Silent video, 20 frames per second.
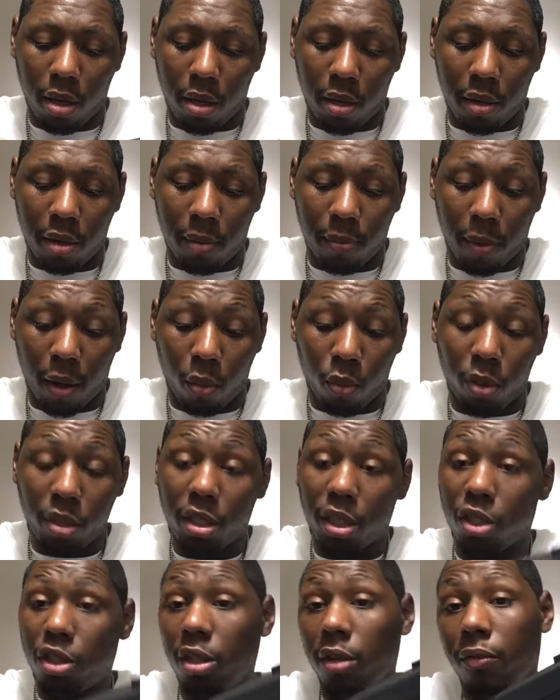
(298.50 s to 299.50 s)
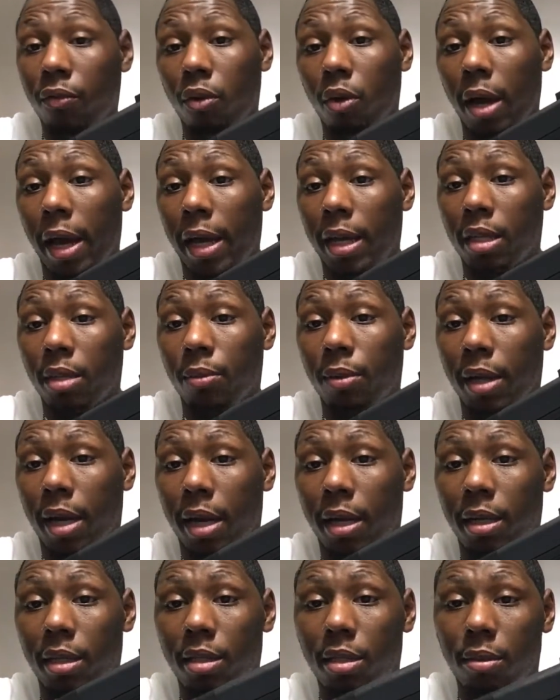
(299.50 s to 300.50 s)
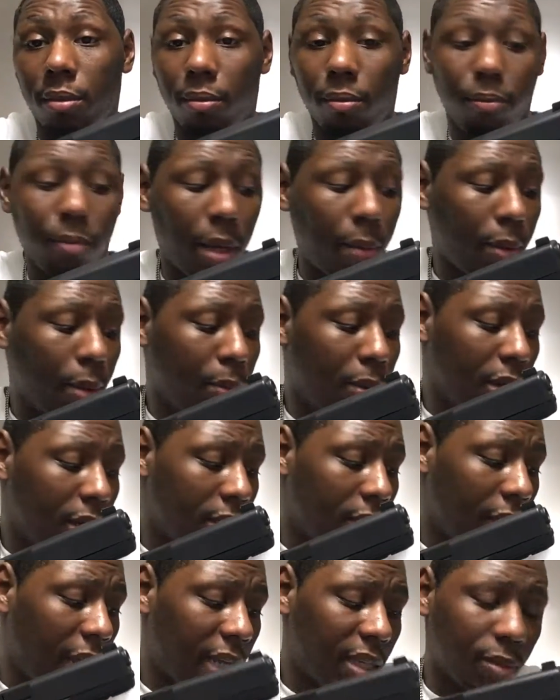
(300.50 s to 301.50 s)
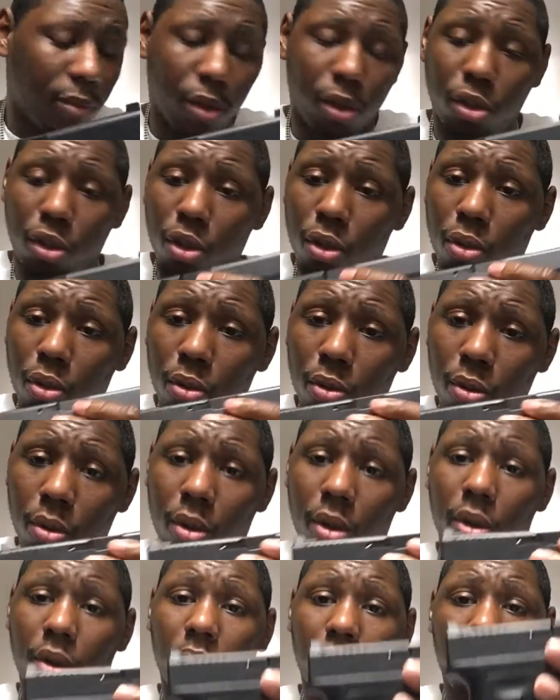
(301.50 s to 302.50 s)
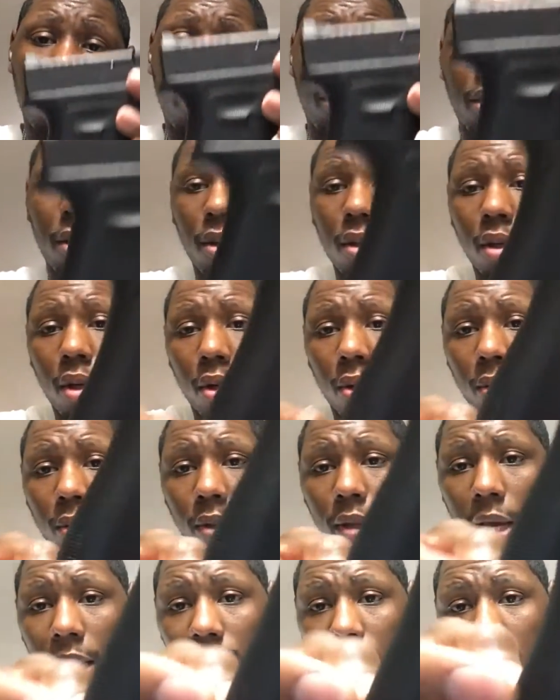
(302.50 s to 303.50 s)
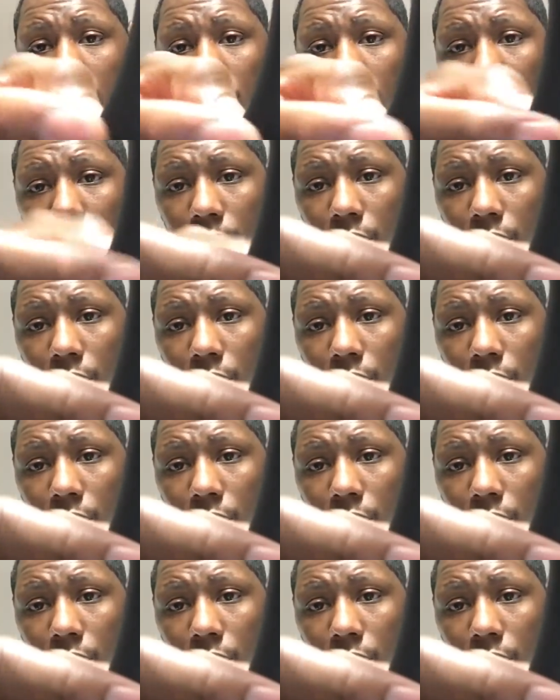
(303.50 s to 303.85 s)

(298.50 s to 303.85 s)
I wish the Gen 4 had it, to be honest. Maybe because it has something to do, that is